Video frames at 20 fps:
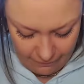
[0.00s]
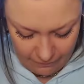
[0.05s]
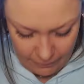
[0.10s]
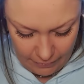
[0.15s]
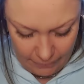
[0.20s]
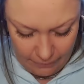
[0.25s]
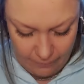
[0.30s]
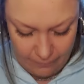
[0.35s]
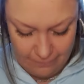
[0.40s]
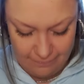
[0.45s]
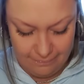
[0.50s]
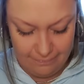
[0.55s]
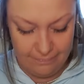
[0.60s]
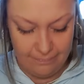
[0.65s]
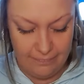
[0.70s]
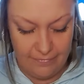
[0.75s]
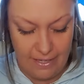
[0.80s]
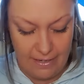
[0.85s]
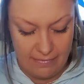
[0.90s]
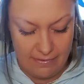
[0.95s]
Whoa.
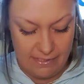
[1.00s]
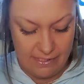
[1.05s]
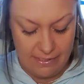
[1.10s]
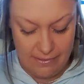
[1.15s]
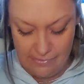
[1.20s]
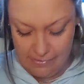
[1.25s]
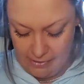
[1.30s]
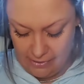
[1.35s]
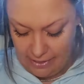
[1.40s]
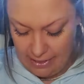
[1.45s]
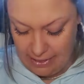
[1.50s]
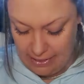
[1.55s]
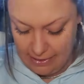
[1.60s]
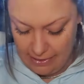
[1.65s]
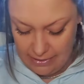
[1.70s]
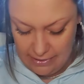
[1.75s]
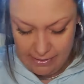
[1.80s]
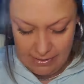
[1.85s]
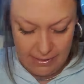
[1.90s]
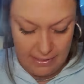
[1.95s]
That was a user
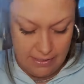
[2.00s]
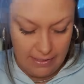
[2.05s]
error.